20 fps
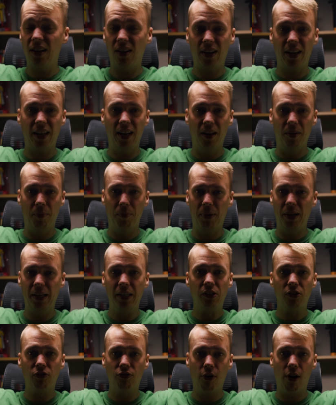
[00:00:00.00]
like in a
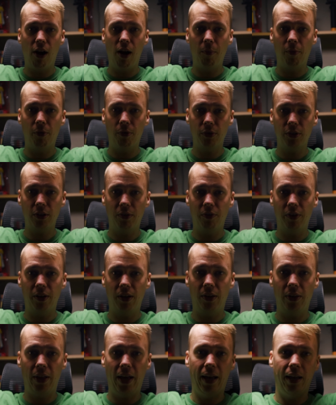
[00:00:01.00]
police drama or something
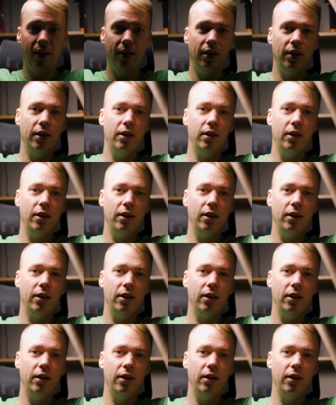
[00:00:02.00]
like that.